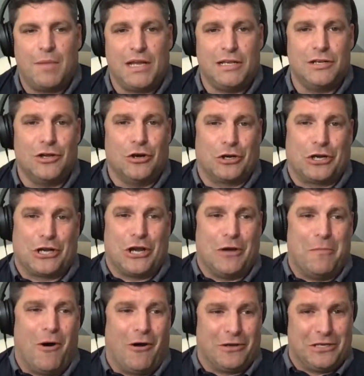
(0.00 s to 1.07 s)
I mean, look,
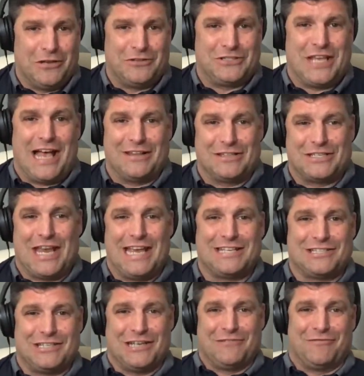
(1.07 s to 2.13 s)
come on, your tap
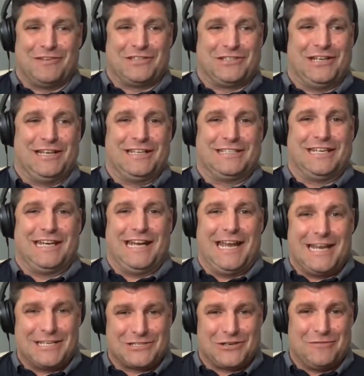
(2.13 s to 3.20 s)
testing facility
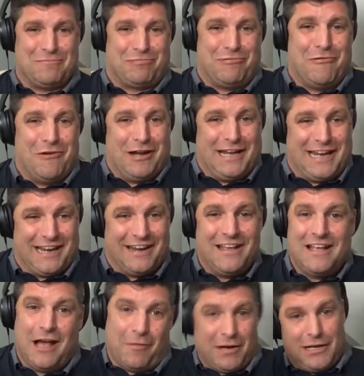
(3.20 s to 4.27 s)
is brilliant.
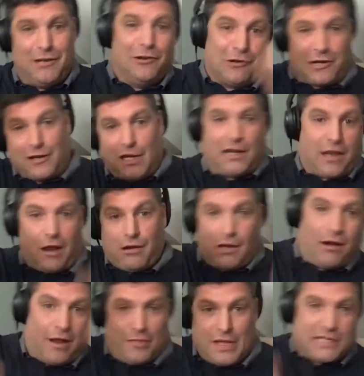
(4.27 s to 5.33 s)
I mean, you're looking at going
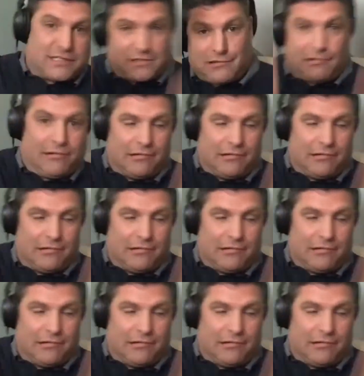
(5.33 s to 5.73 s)
like this, you